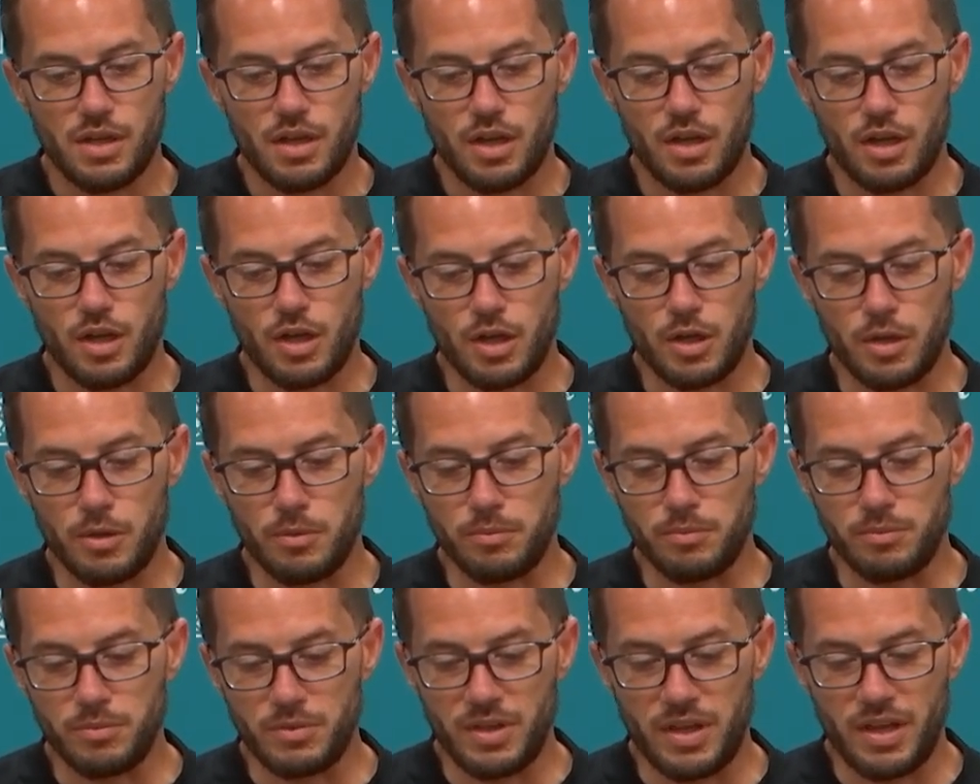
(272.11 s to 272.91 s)

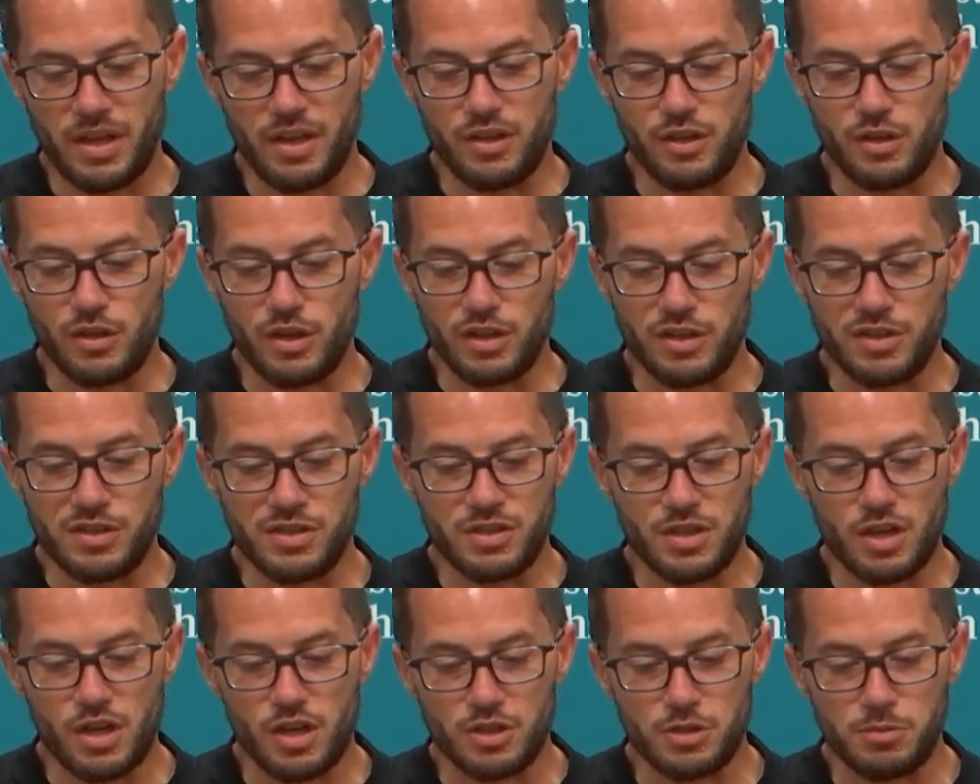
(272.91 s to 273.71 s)
You got to
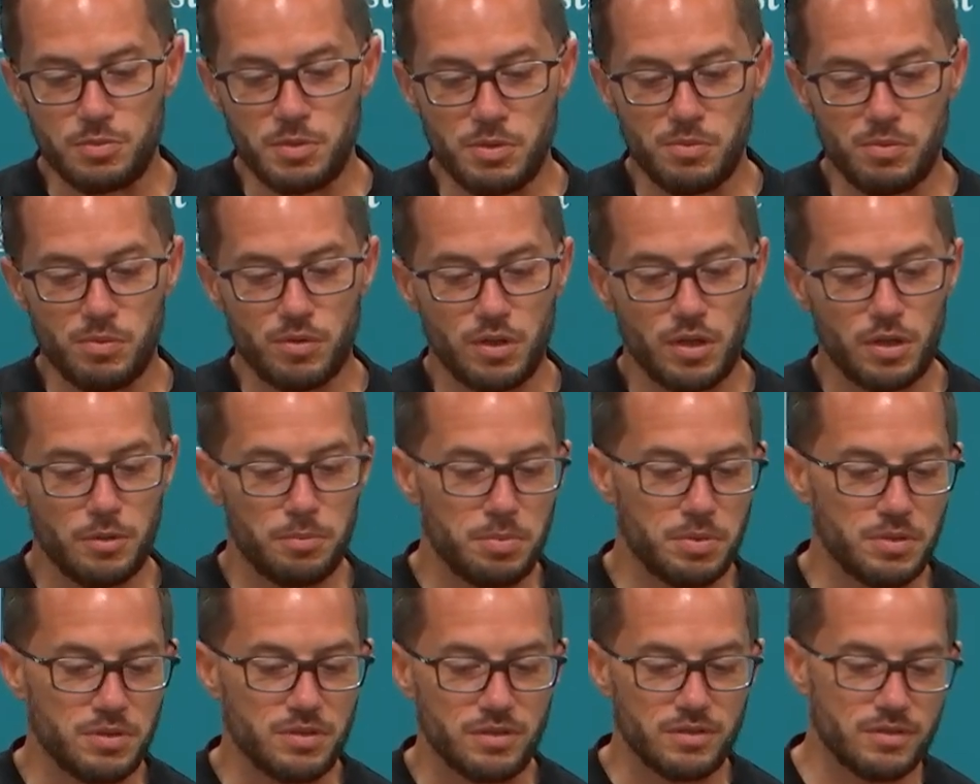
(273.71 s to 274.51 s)
sauce people
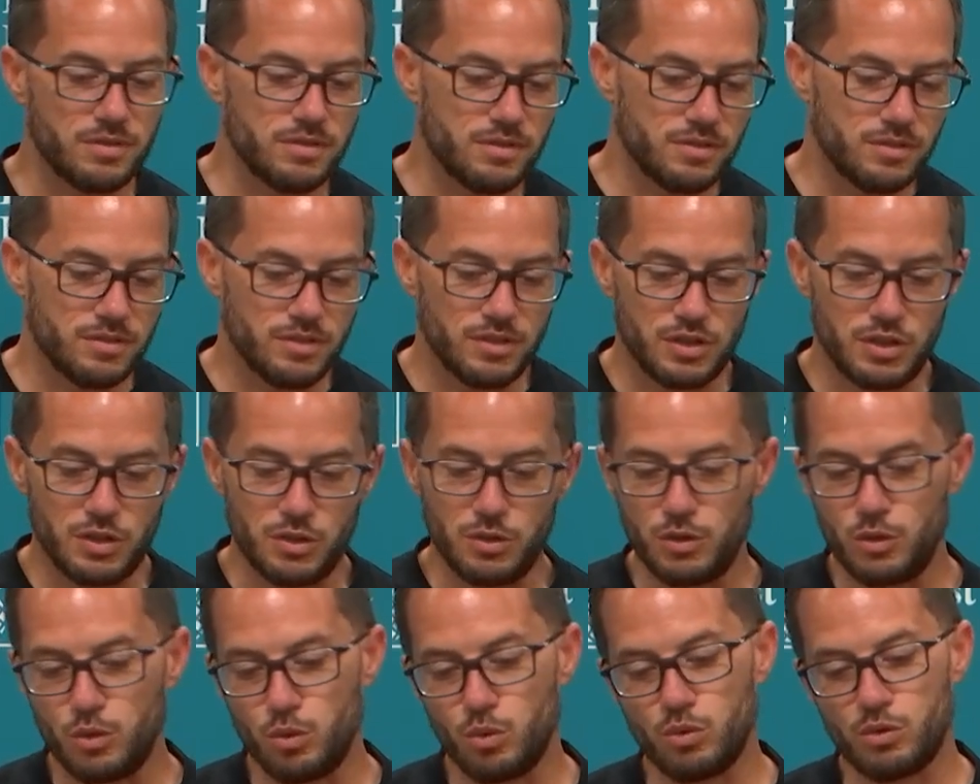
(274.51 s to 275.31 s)
up and
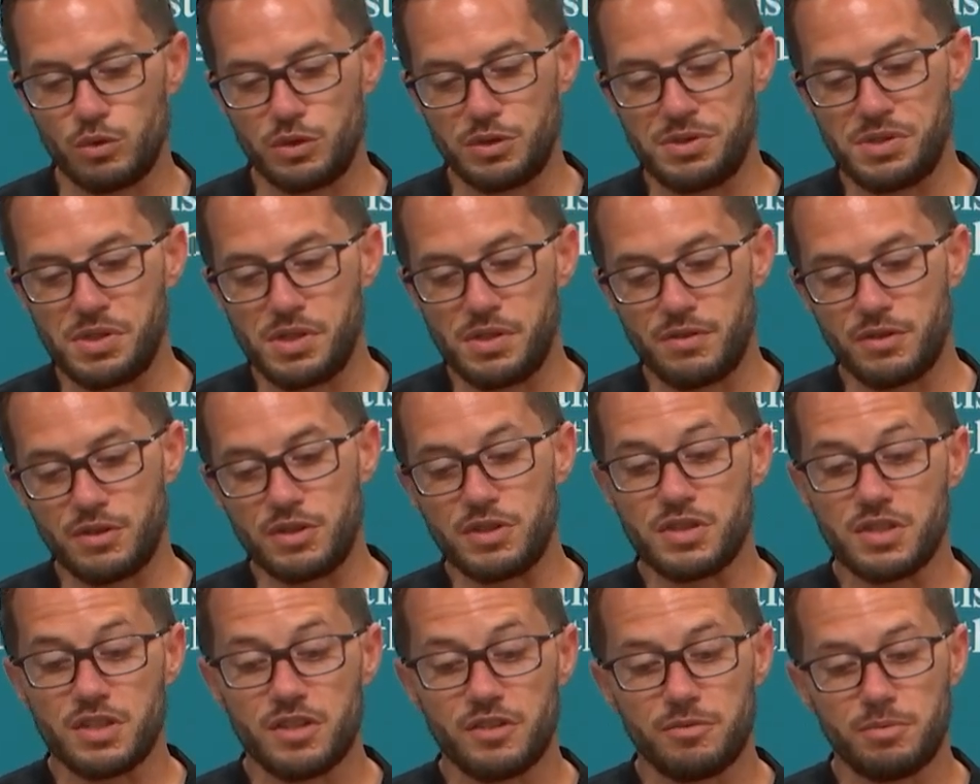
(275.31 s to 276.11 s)
do cool receiver
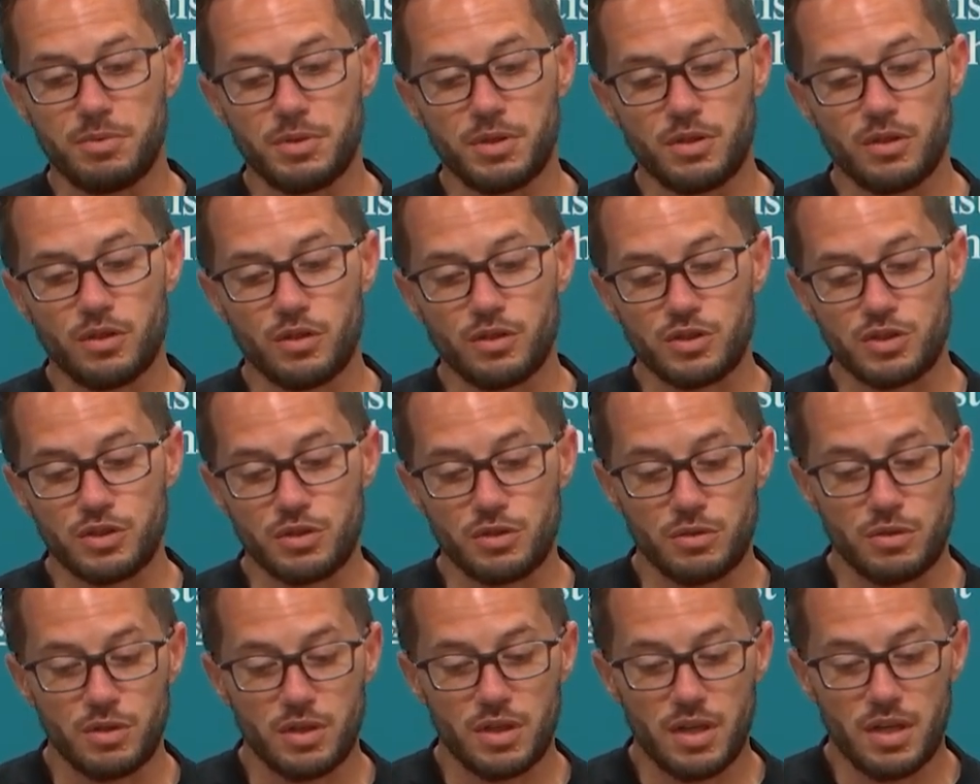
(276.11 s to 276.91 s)
stuff, but you
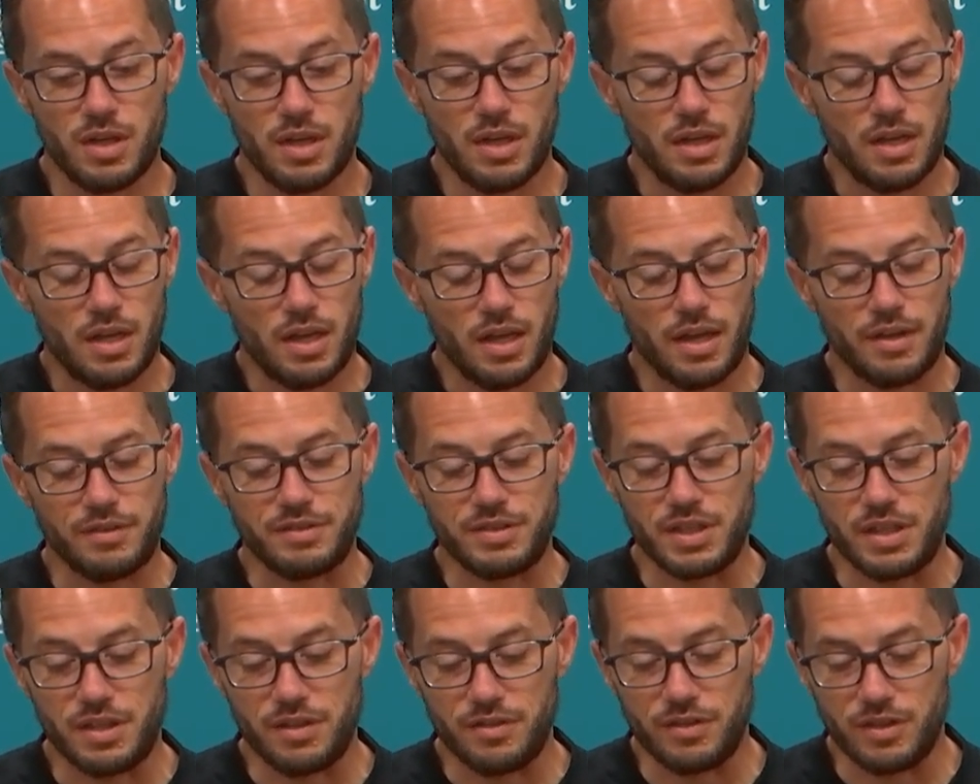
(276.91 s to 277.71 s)
also have
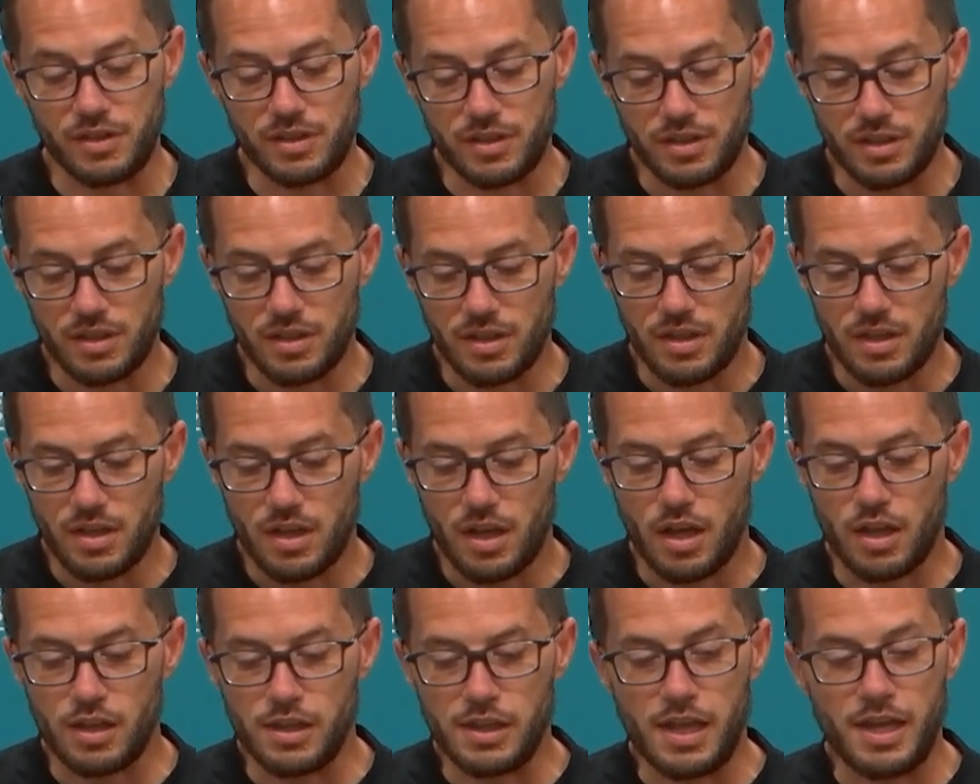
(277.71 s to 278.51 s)
to have a
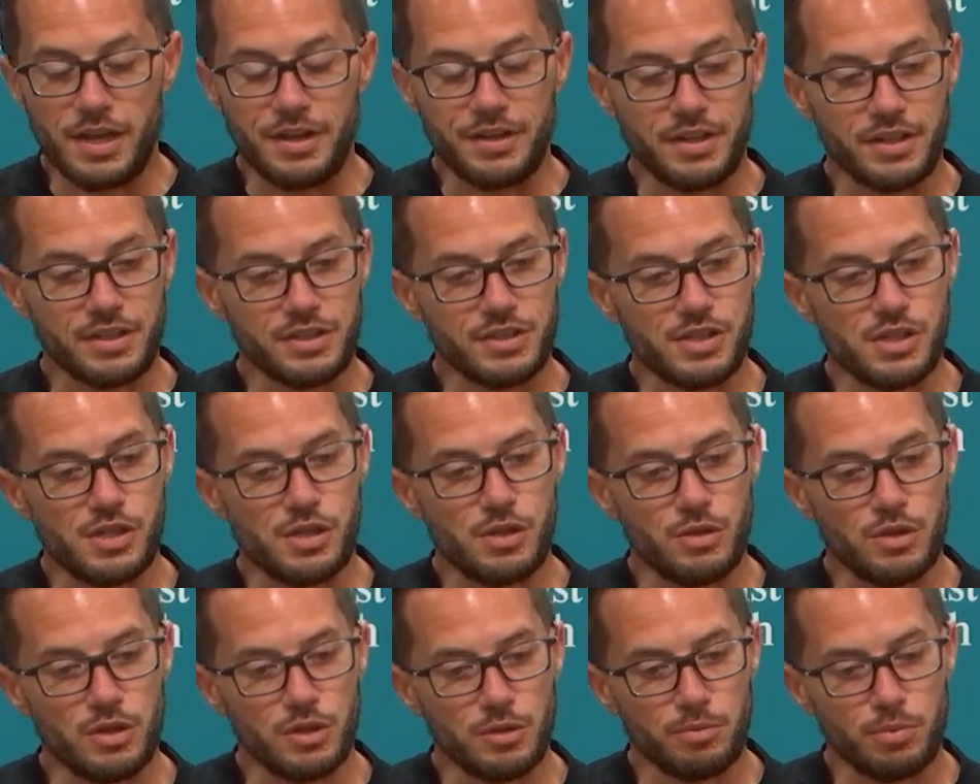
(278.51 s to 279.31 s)
line
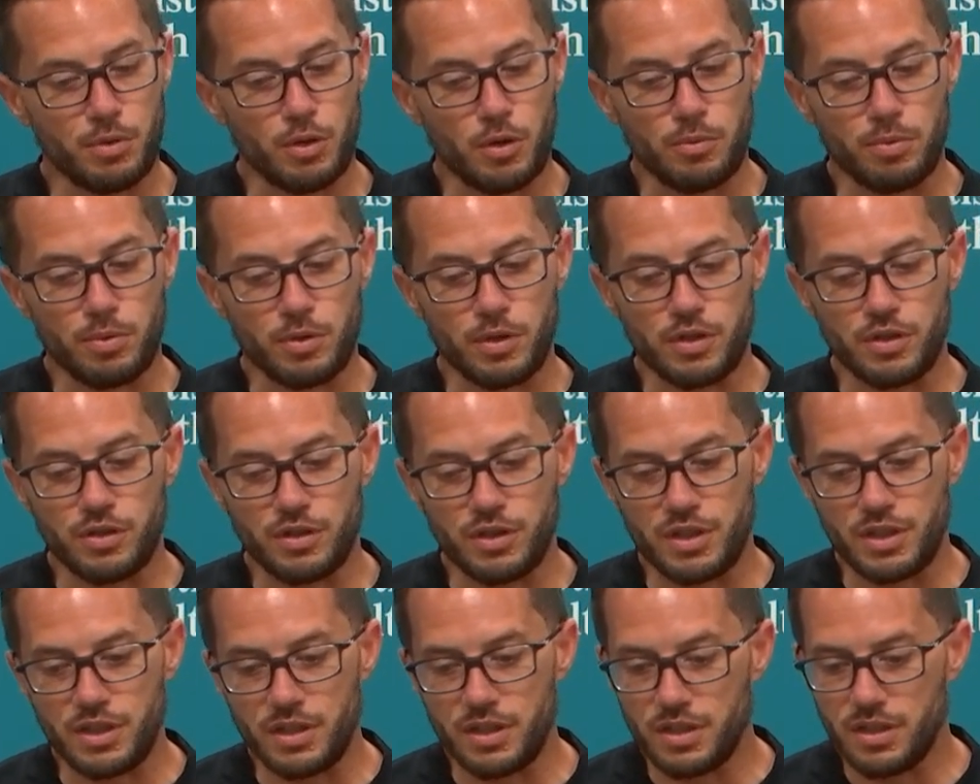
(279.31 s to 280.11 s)
executing
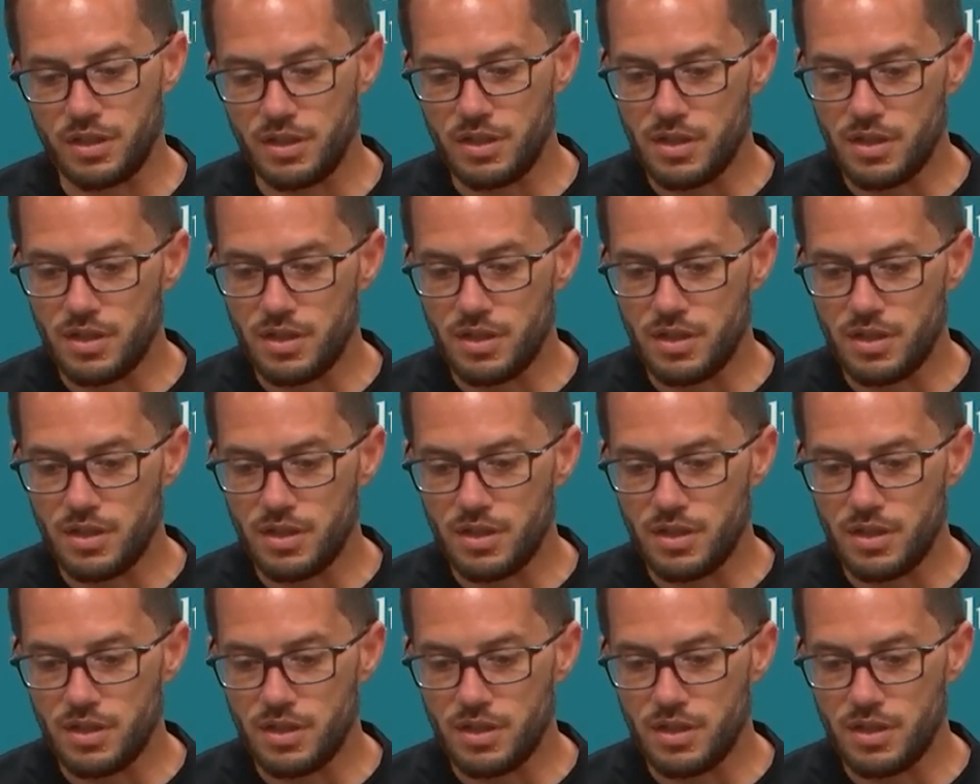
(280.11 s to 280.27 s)
appropriately,